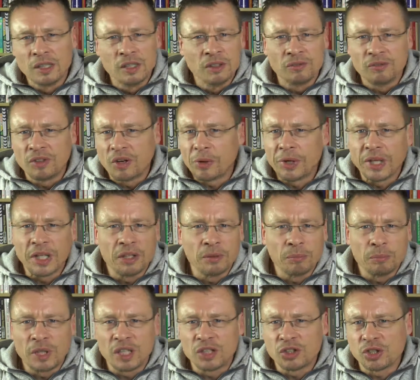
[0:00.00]
varying
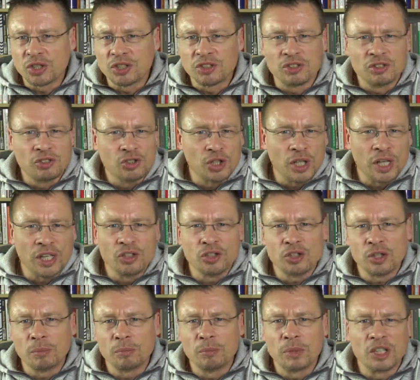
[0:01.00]
budgets,
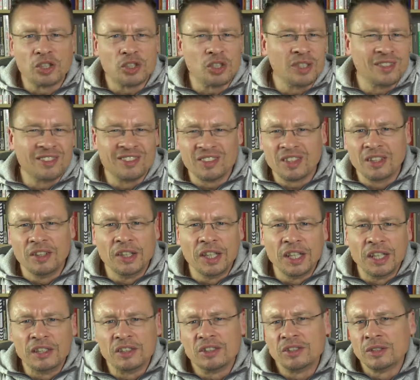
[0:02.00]
changing budgets and
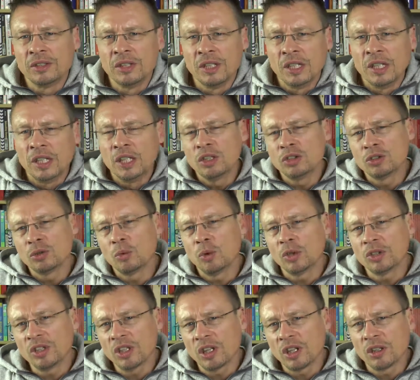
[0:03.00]
needs. So
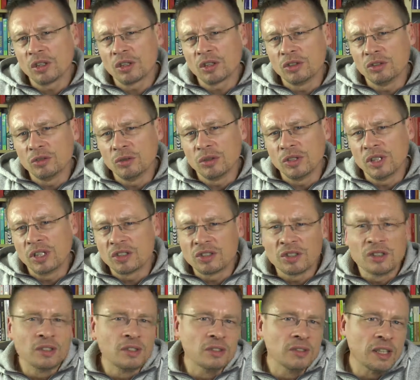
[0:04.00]
1 year you can do this,
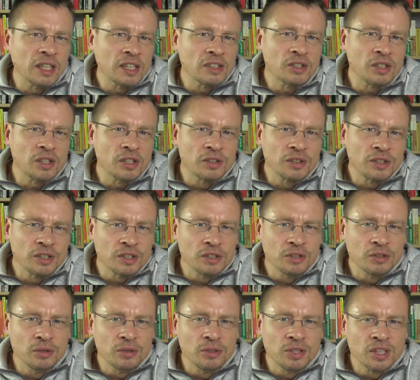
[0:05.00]
next year you can
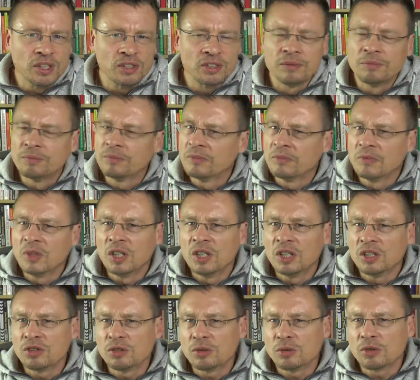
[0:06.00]
do this.
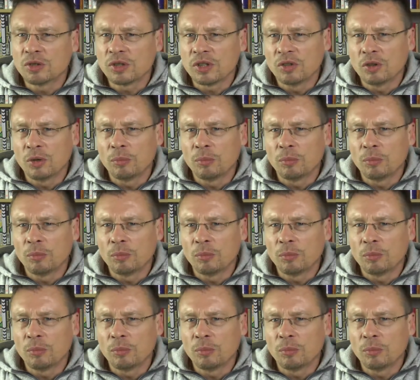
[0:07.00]
It's usually no